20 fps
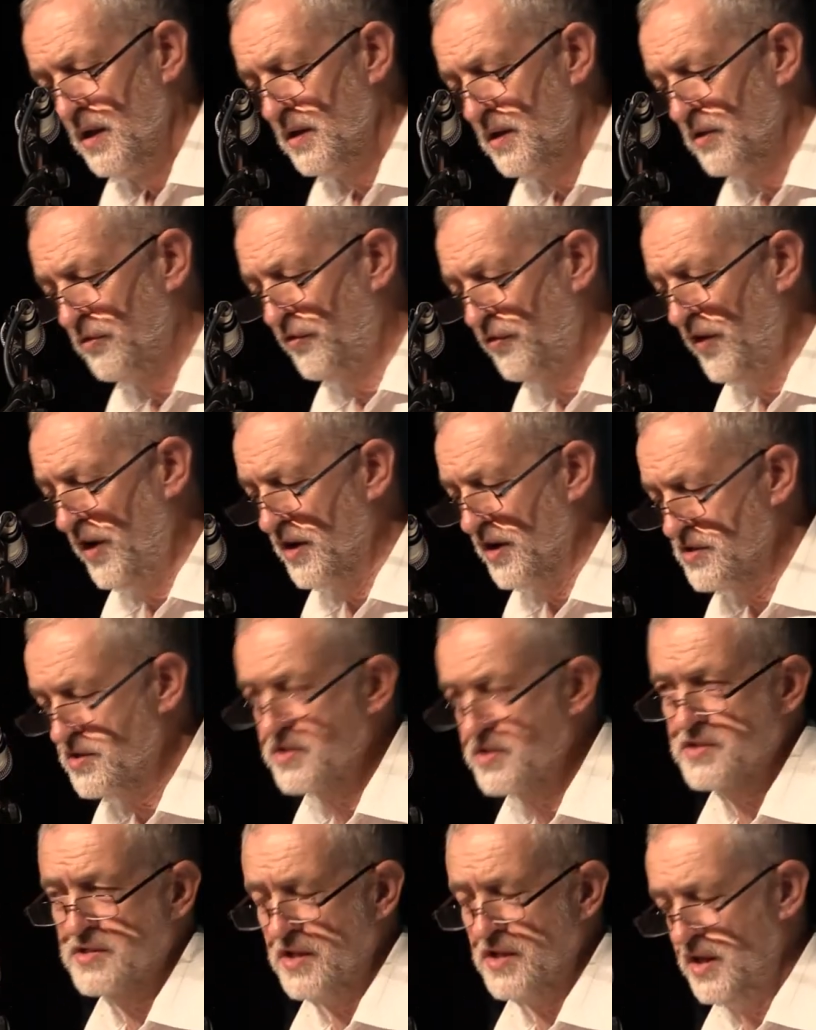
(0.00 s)
The
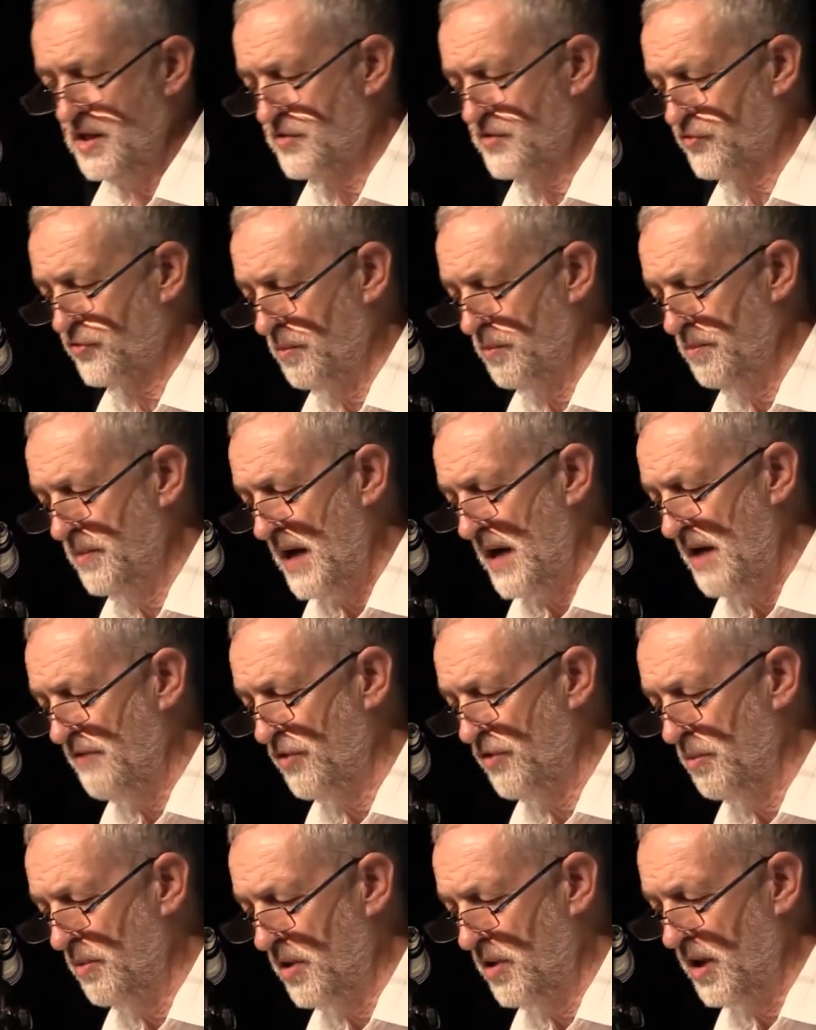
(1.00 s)
first is from
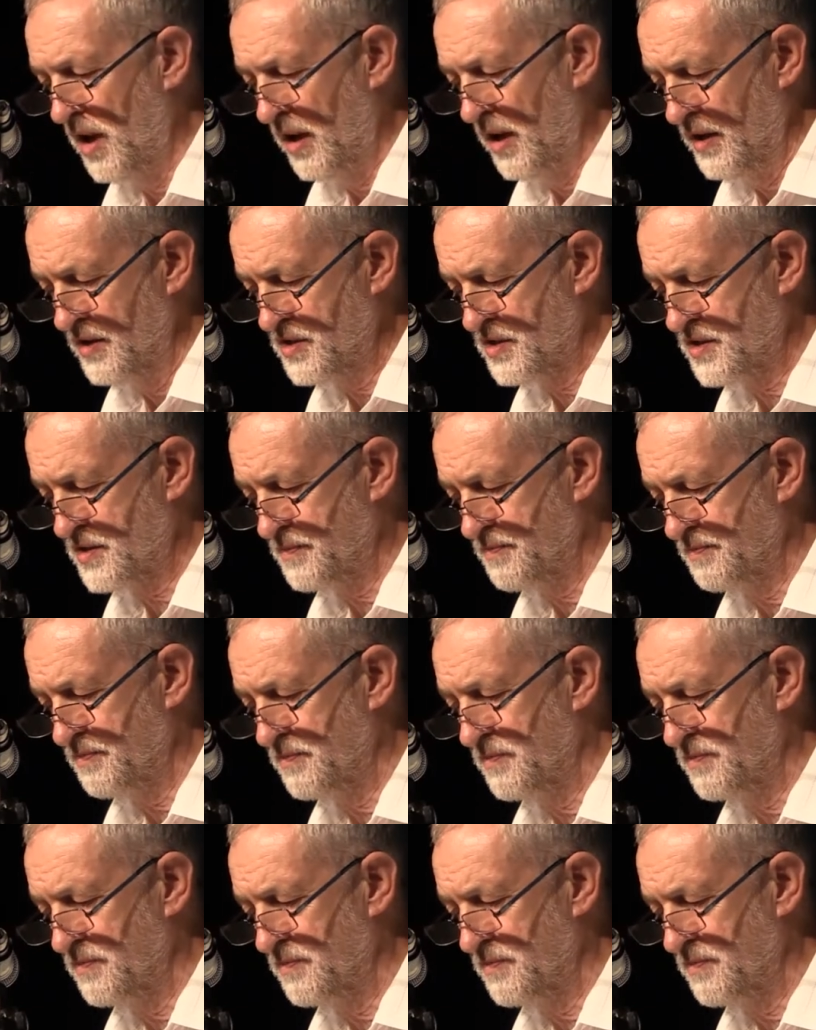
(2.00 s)
Evo Morales,